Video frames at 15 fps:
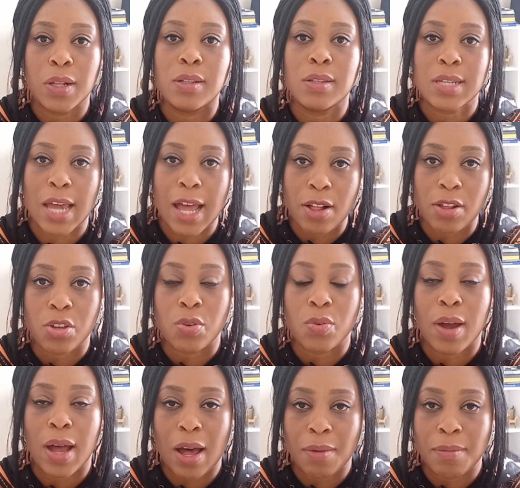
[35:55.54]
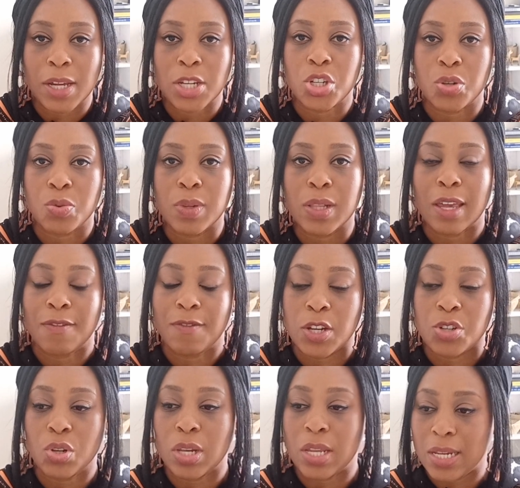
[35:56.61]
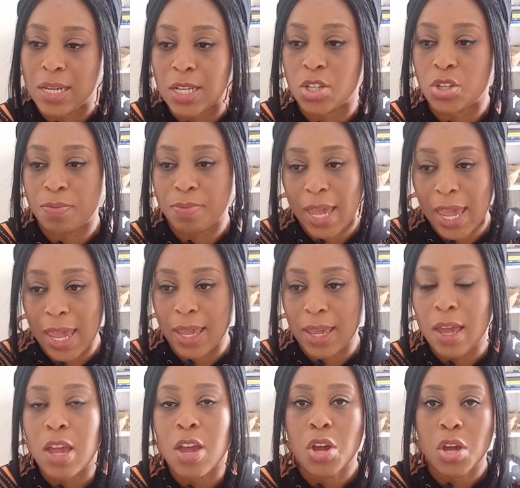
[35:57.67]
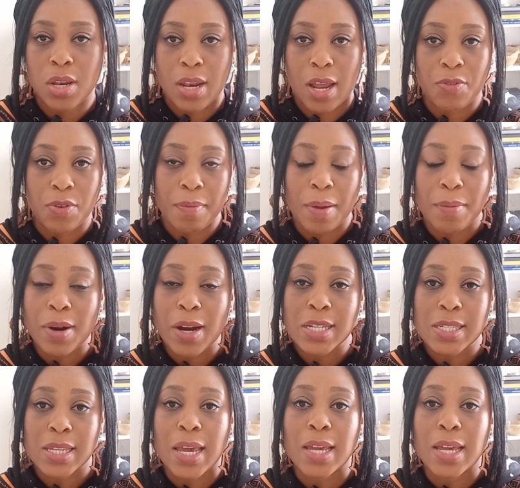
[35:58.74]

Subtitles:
will tell you how much you will eventually need to pay. Now, remember I